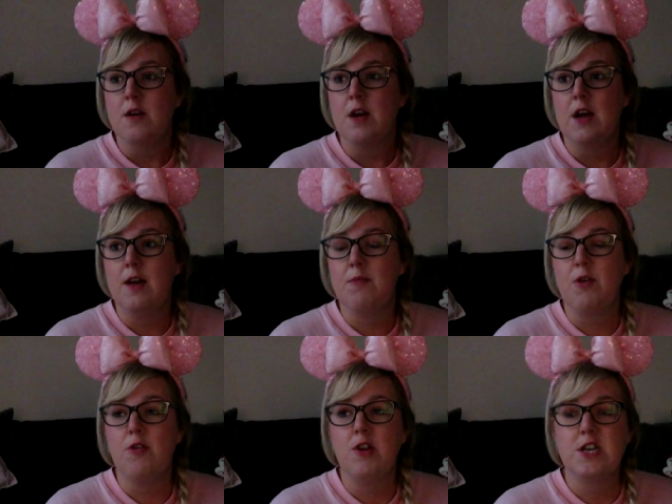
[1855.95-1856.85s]
um,
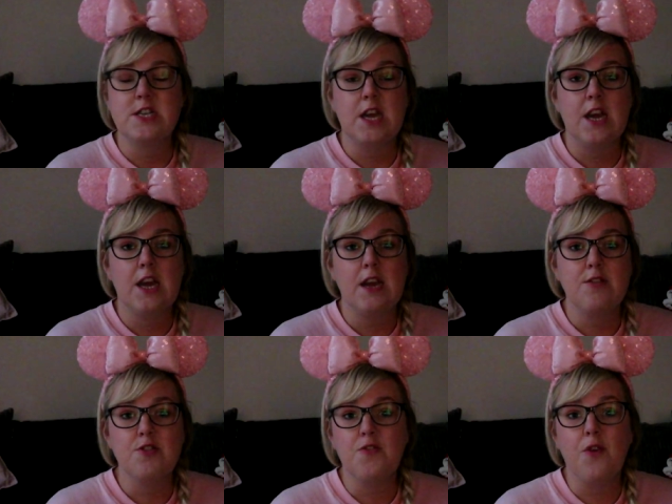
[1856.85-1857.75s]
our holiday
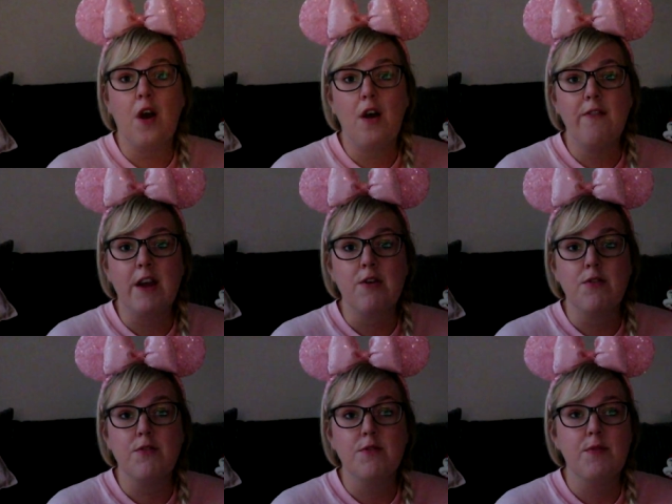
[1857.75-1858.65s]
just for our
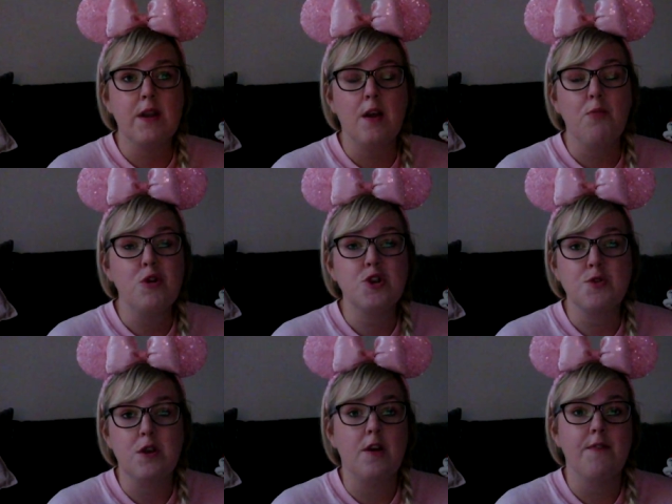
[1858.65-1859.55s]
records. We like
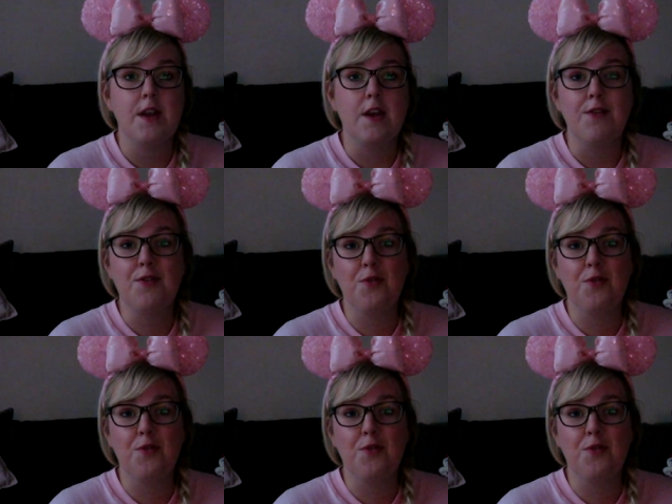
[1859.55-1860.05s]
watching our videos